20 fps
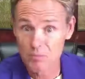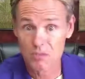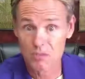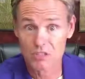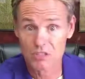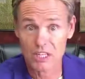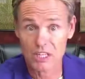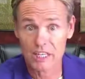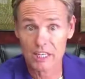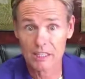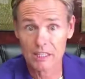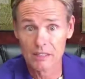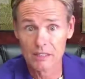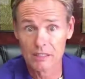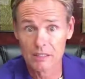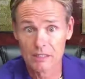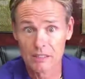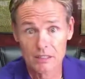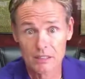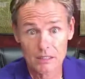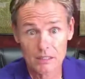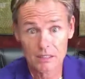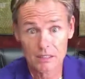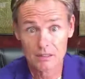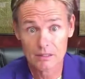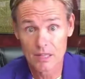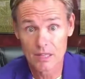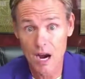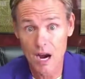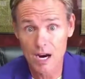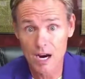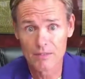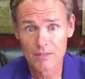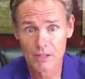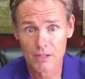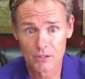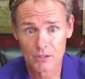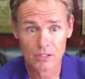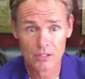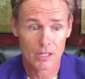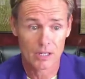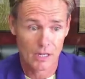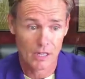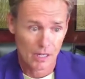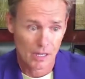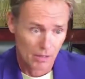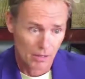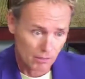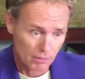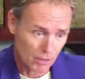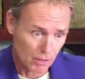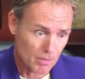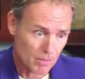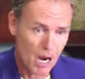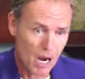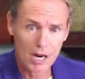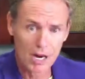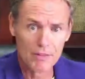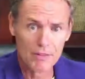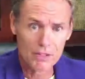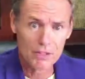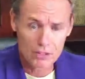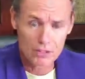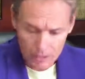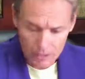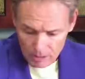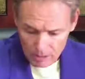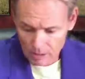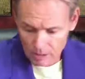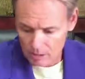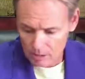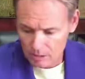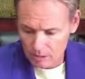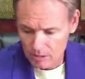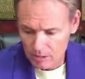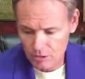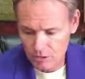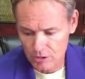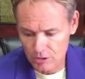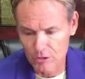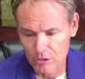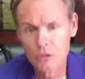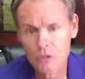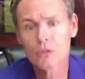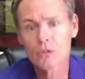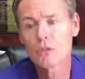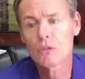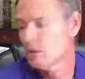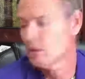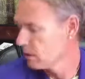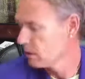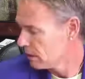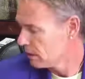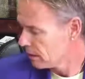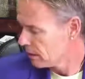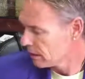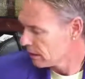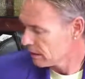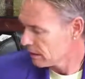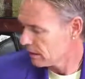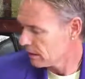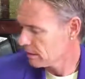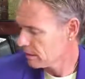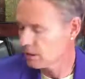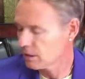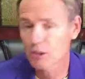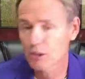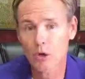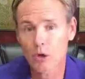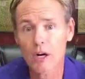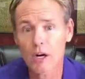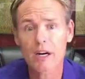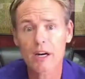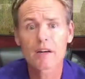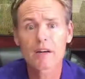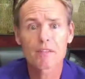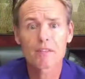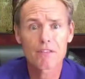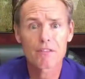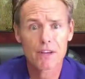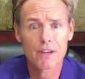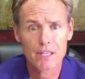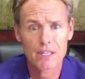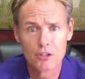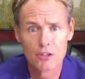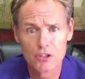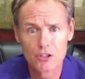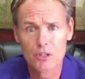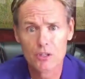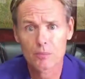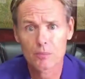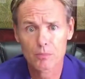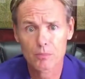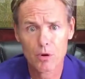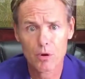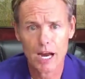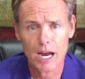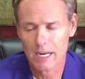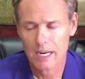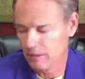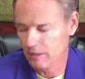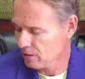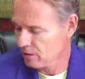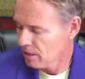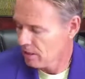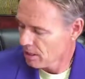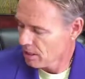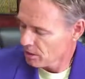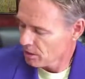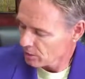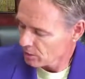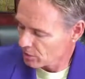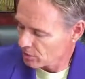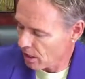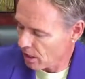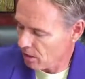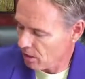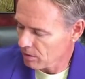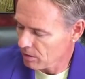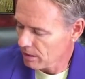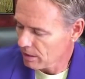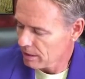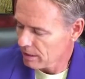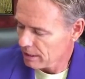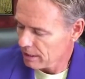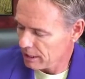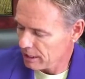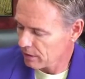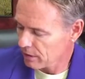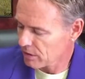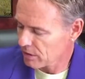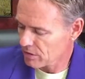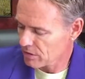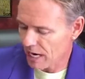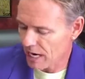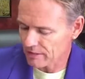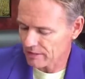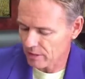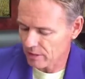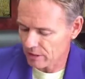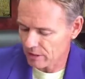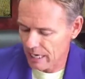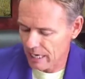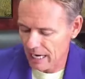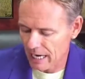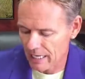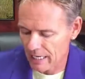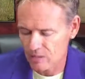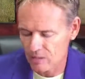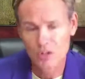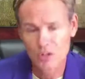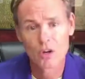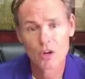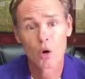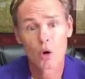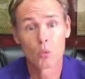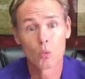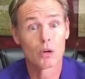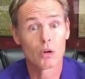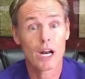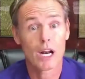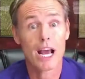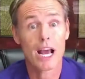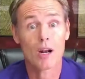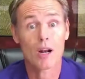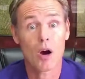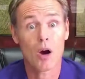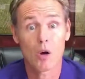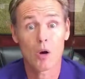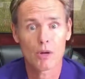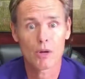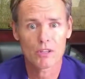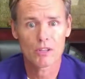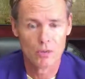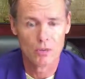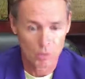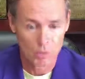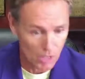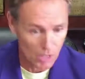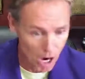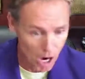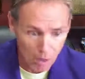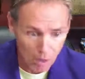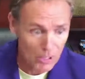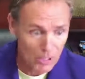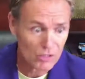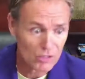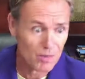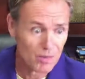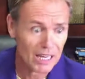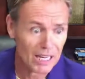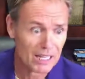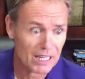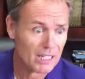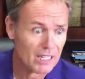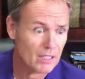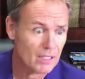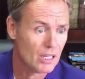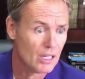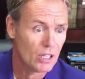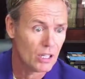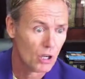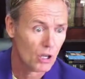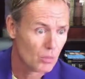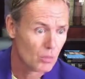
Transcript: seed to harvest, from harvest to your finished product. So here at Asante Organics, we're always making,